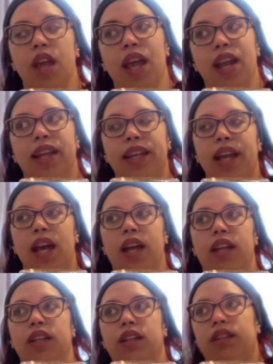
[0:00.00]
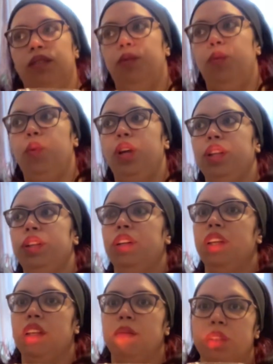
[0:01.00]
again, when you're
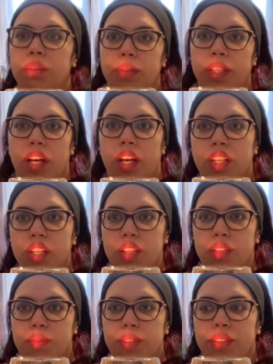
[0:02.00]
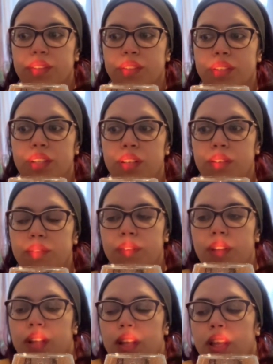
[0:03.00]
able to be honest with yourself,
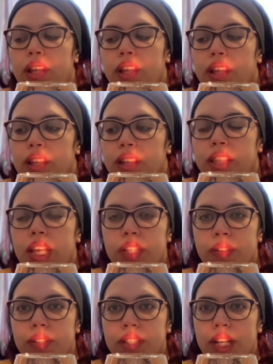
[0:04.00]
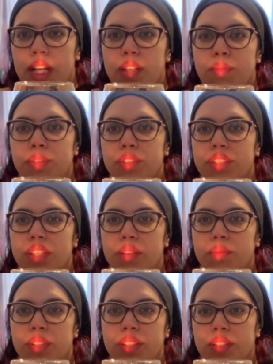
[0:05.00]
then your entire
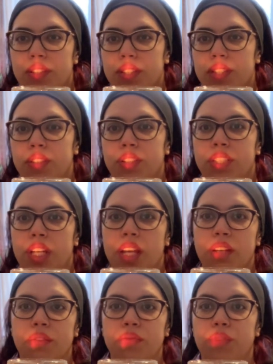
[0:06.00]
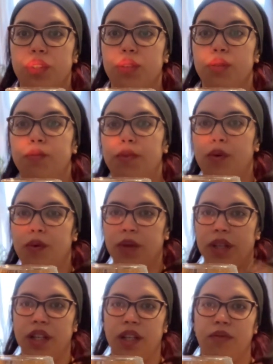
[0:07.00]
perception and your entire
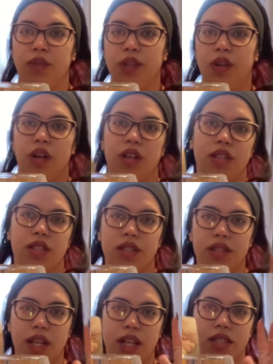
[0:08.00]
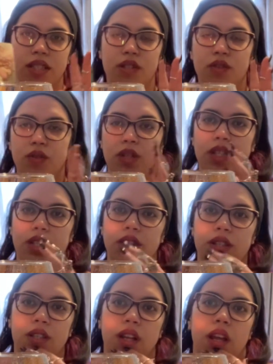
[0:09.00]
viewpoint in regards to that
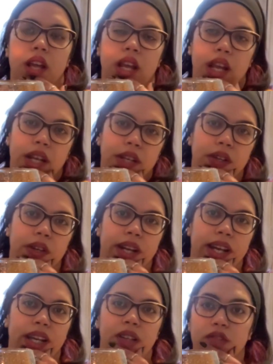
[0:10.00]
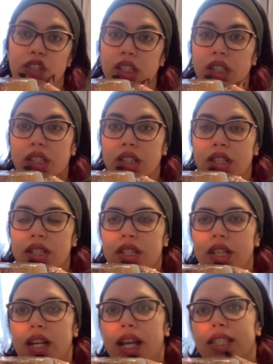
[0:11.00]
situation in your life changes.
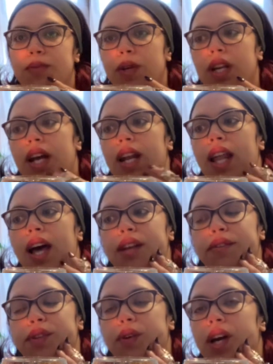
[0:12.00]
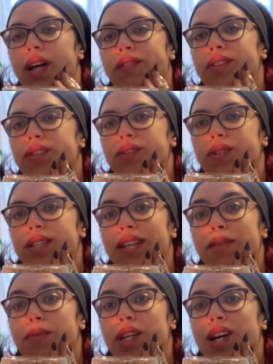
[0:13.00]
And that's what a lot of you have to do. It's
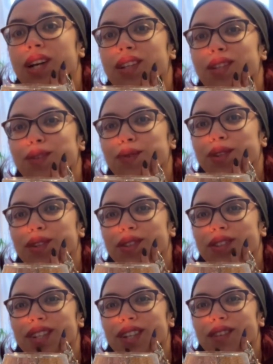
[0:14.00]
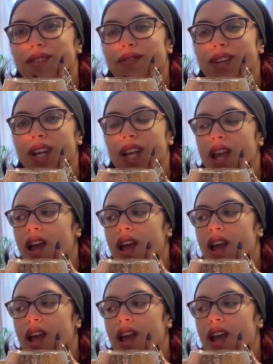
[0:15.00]
like, be honest with yourself, right?